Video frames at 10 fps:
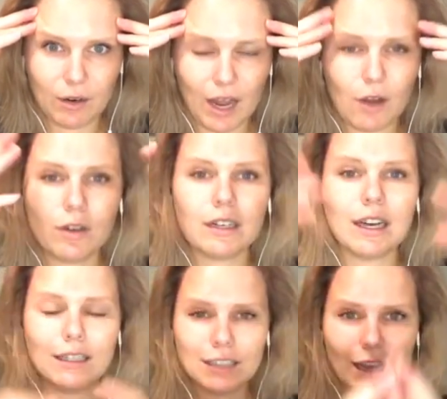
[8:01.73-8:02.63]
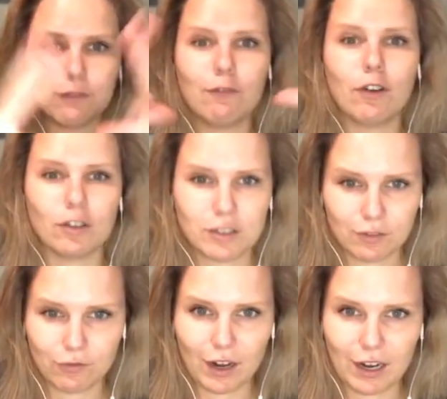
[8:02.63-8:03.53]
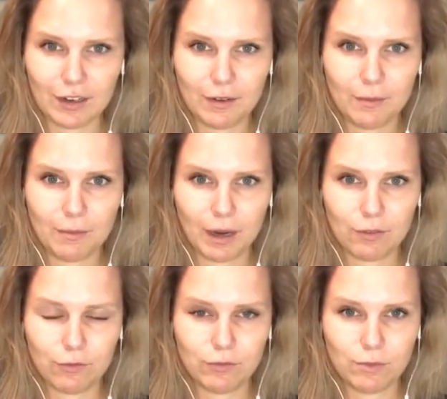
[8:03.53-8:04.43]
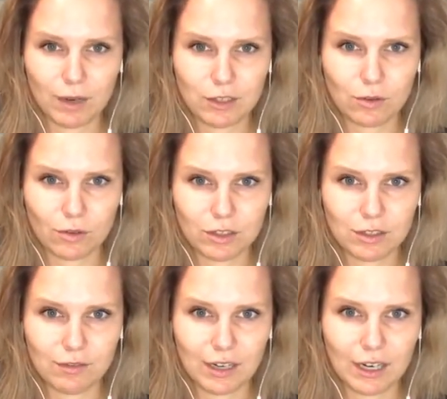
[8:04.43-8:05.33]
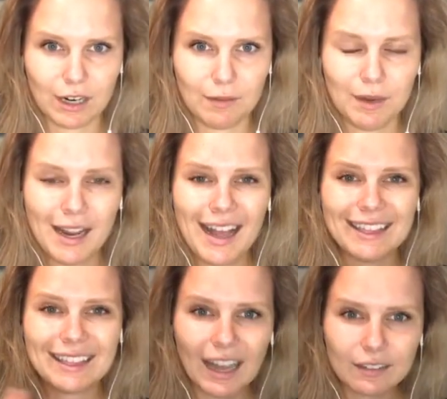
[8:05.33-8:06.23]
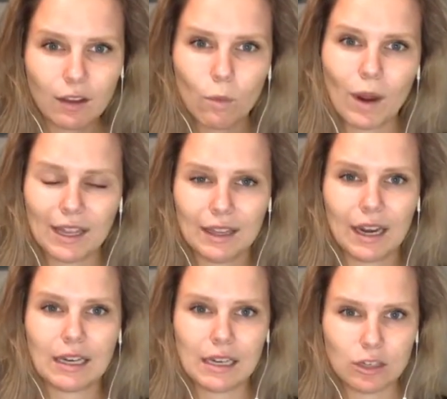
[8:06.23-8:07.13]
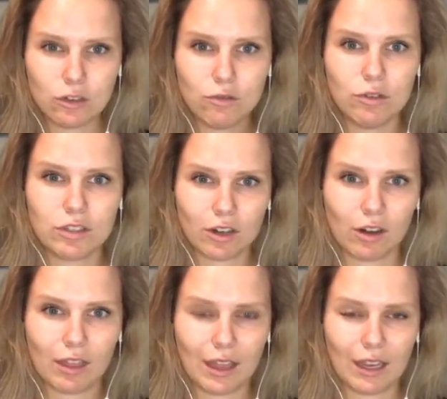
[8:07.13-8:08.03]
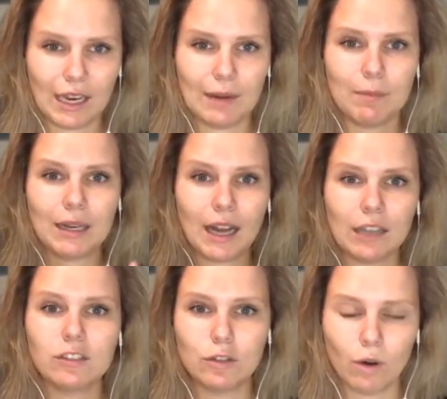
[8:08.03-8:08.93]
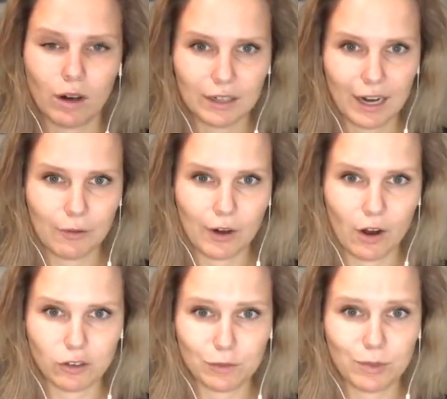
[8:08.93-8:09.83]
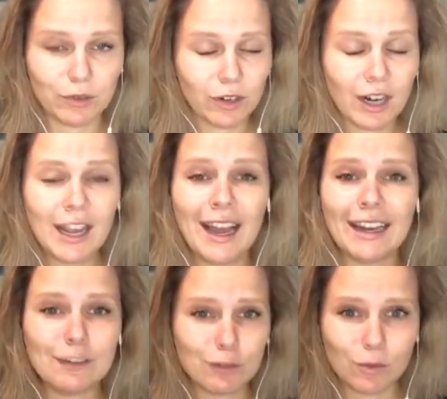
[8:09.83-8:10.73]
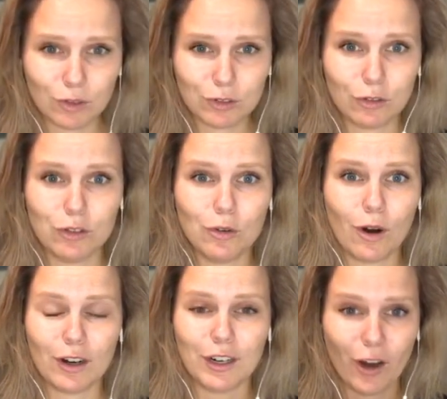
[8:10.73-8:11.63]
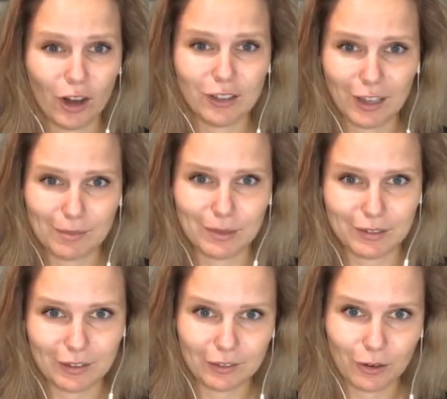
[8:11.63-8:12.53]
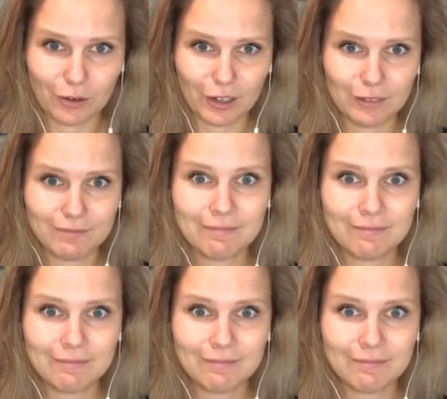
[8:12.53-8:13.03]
How can I diversify my sources of income? That's a way that I need you to start thinking, because you are now an entrepreneur, and even more so, you are an online business owner.